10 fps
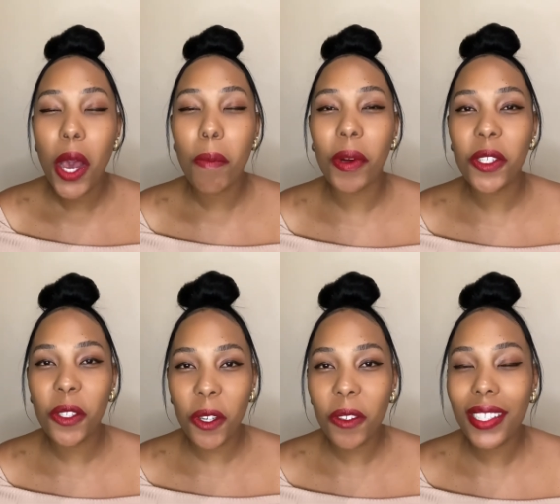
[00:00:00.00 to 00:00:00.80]
but
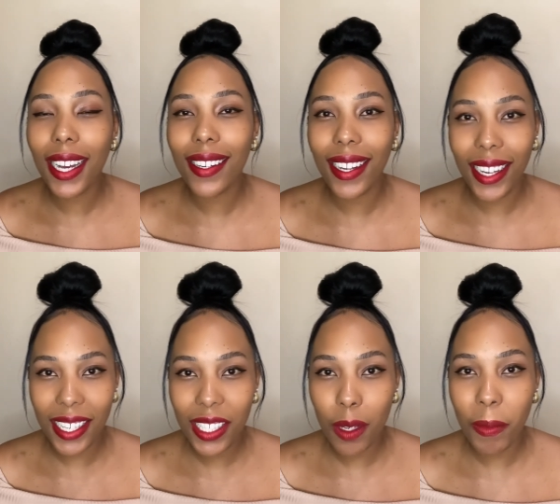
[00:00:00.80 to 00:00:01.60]
don't
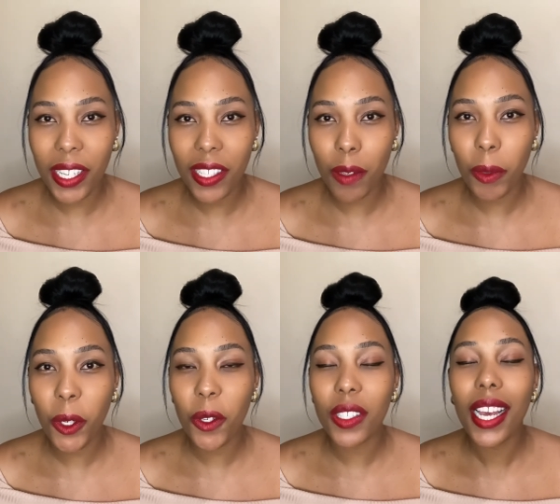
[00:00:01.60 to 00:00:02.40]
underestimate it,
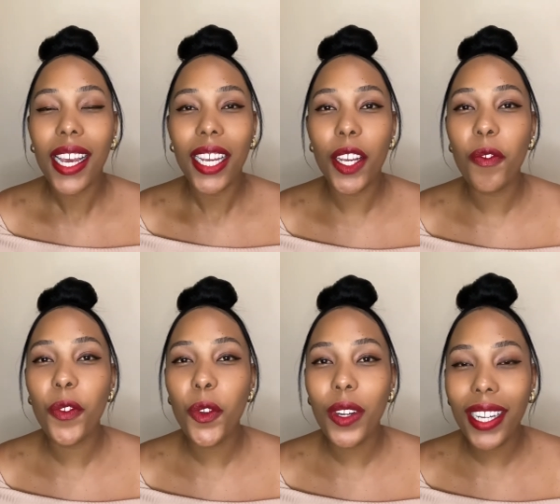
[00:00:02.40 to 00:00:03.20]
because if
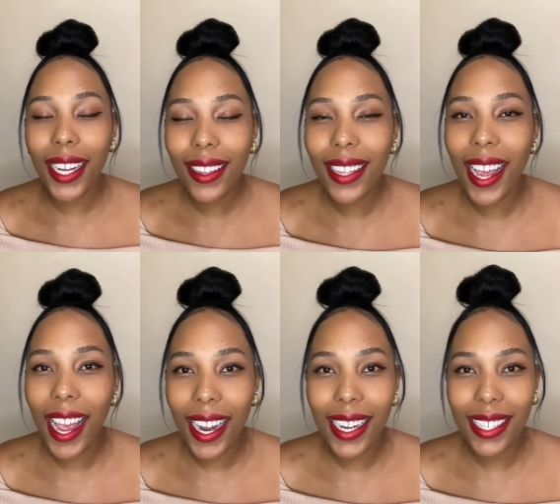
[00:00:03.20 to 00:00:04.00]
you get the
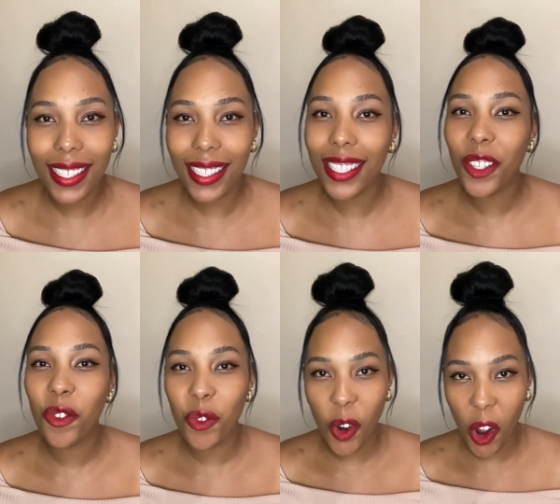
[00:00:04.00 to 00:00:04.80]
L&D
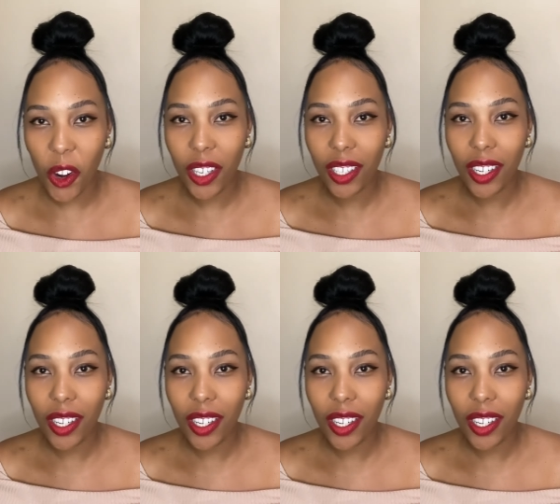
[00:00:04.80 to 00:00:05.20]
wrong,